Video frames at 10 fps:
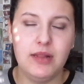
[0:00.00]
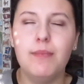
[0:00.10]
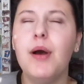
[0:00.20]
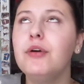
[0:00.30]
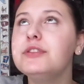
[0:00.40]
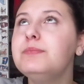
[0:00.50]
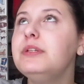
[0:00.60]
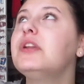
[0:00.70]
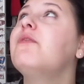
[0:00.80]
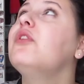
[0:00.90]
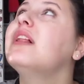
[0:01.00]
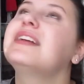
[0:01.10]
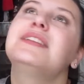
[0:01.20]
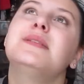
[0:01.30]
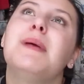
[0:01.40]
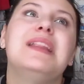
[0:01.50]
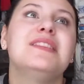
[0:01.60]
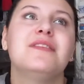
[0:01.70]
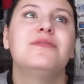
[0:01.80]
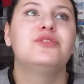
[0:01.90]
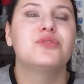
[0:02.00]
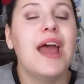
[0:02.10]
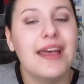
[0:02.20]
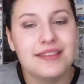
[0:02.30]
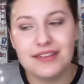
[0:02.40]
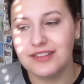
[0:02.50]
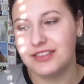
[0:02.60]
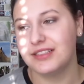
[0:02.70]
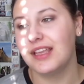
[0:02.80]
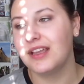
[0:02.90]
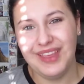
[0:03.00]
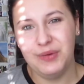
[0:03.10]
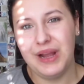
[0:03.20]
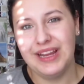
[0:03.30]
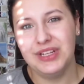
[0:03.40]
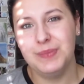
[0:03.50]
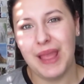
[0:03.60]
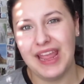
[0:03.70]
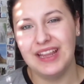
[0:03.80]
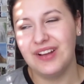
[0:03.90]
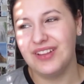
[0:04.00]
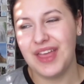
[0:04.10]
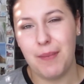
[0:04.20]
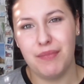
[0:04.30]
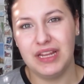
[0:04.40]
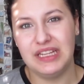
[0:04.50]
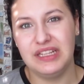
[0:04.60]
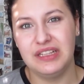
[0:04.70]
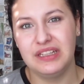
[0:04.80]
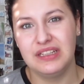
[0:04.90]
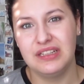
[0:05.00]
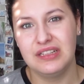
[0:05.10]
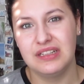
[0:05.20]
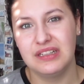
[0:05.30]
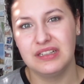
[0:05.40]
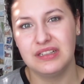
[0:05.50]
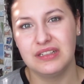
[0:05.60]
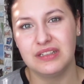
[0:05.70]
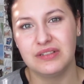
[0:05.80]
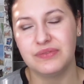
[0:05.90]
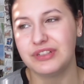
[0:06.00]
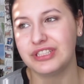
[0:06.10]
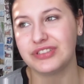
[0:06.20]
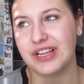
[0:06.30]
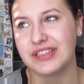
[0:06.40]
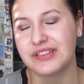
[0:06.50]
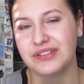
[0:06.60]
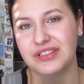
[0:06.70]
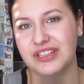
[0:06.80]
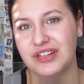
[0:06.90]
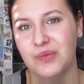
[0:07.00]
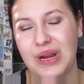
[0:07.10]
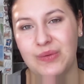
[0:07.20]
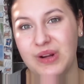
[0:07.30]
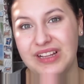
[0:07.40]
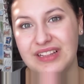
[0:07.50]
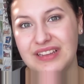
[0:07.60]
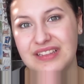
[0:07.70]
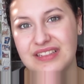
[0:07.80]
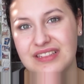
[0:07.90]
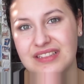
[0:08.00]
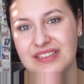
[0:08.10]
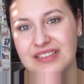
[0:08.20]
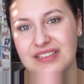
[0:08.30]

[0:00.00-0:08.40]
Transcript: the most beautiful, expensive dress, and I was just like, why are you paying all that money for a dress you're only gonna wear once?